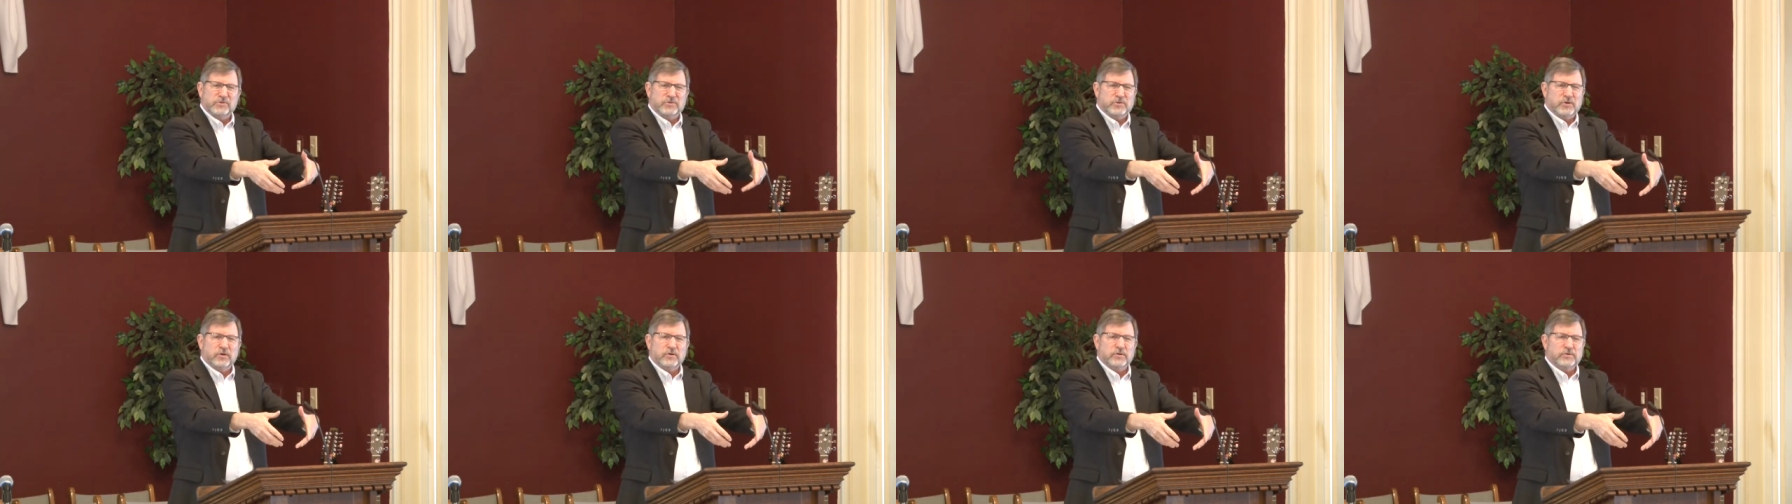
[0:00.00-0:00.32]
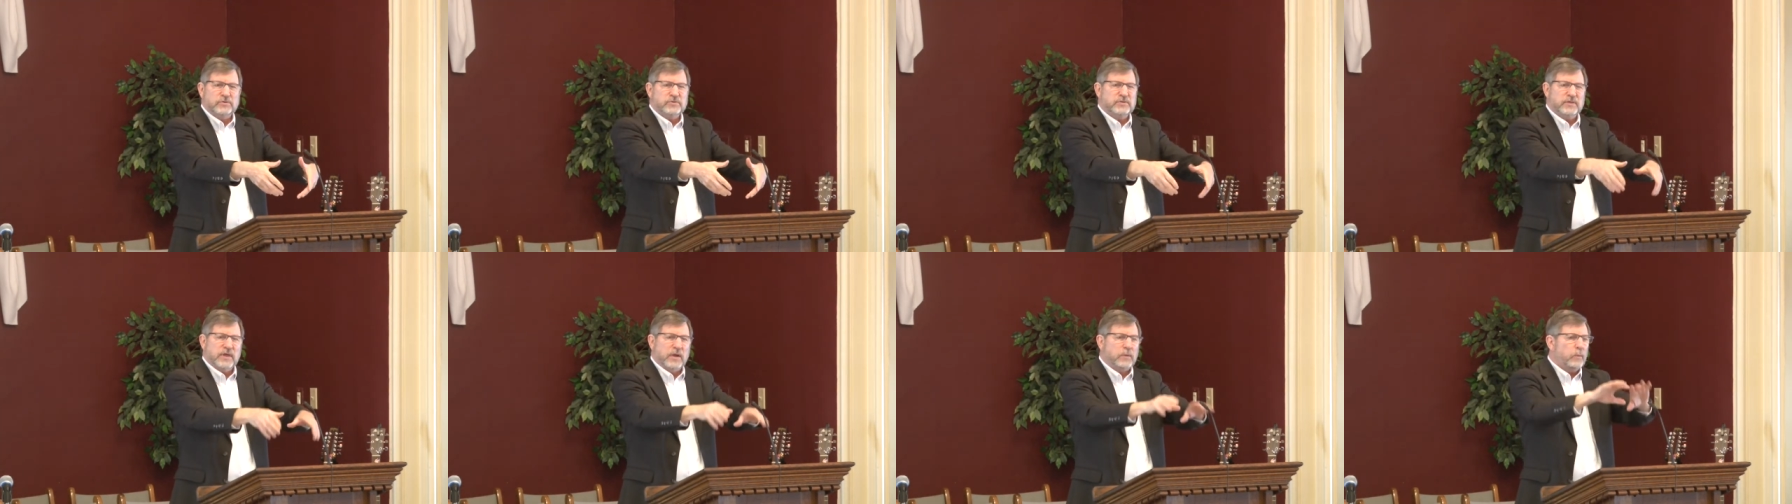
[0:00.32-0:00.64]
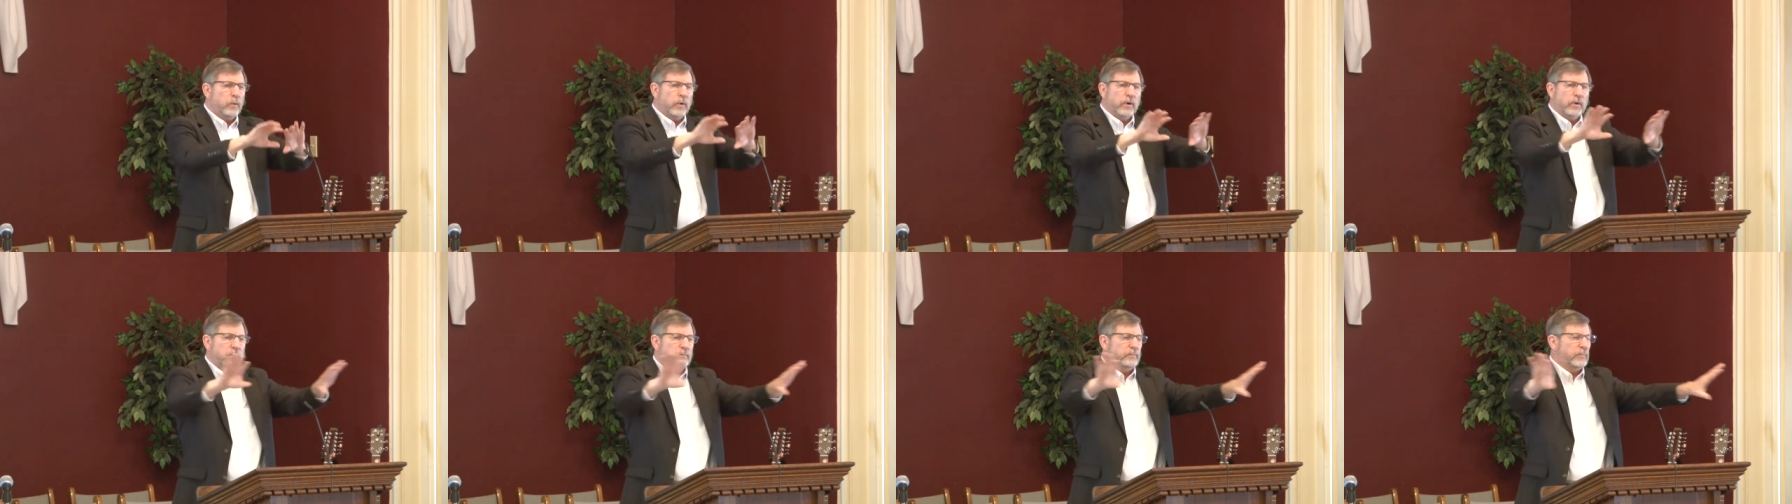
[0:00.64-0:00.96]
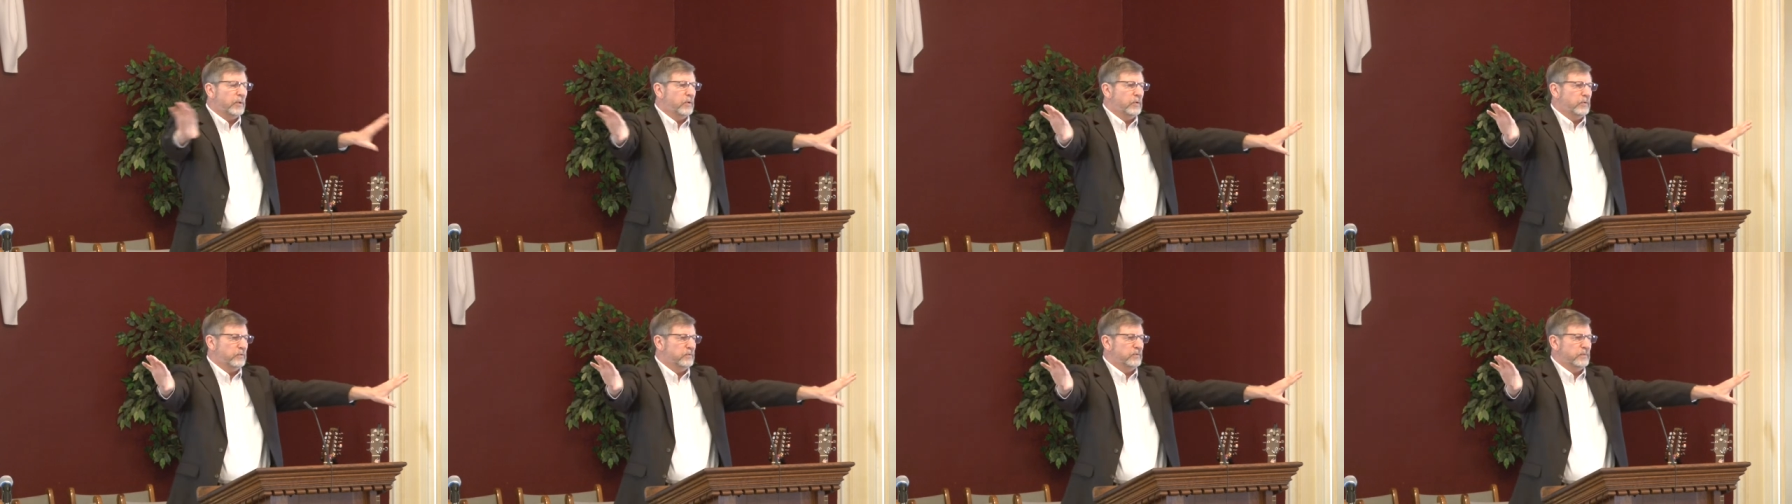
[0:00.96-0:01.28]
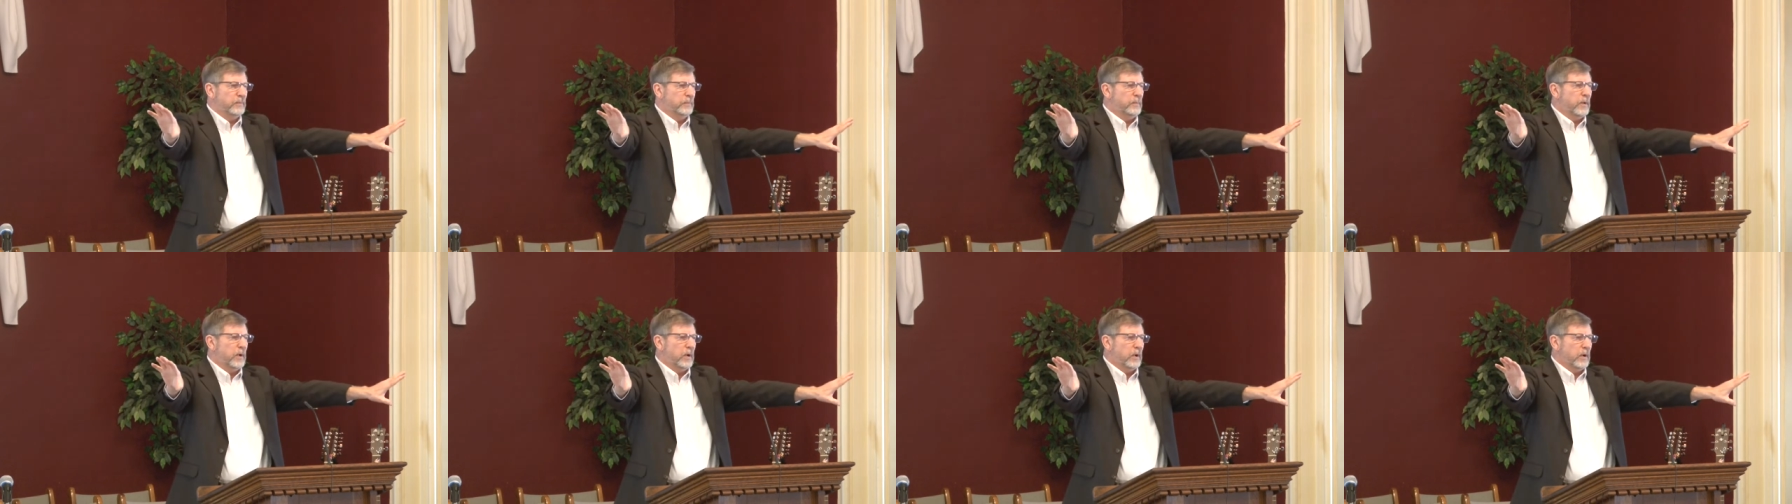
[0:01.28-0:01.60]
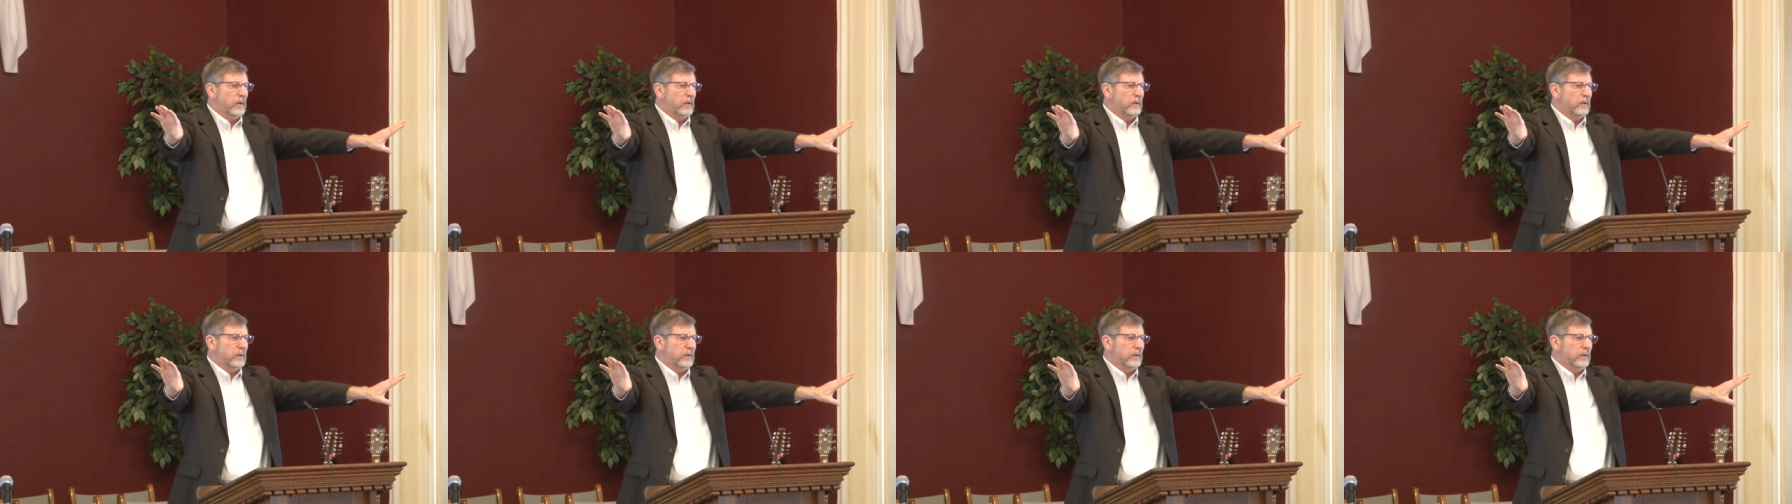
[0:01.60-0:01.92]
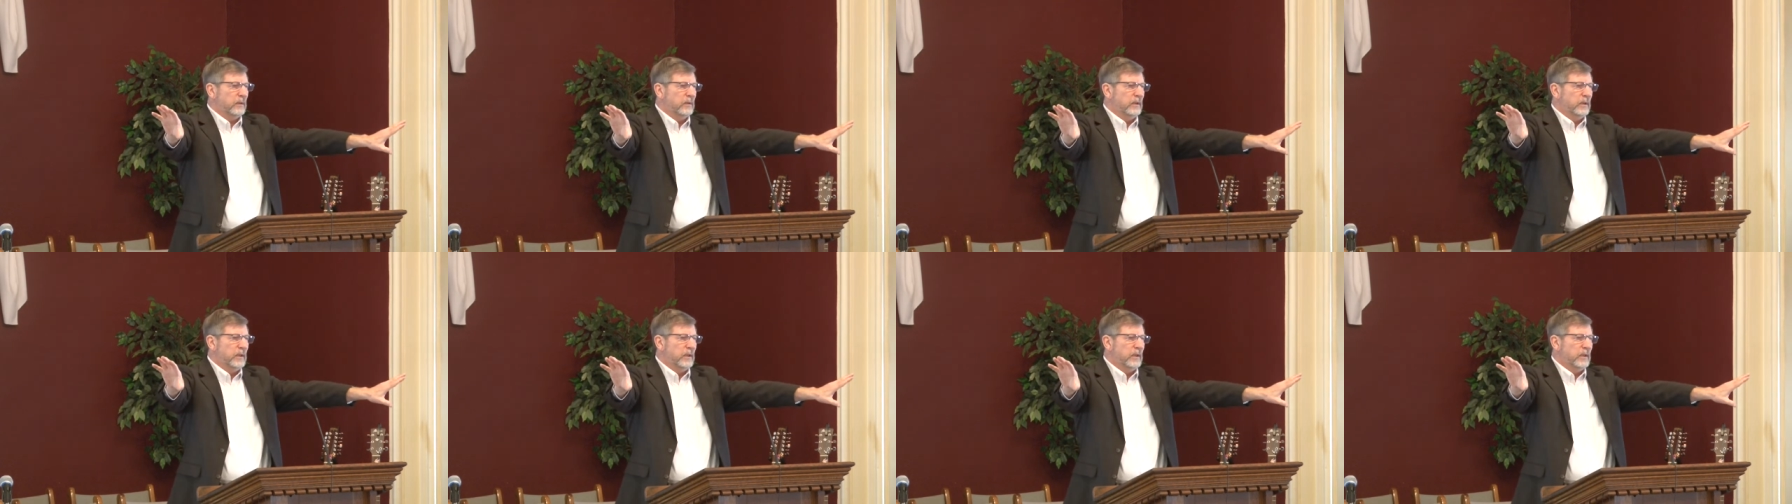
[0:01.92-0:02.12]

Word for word: church, they weren't pulled apart.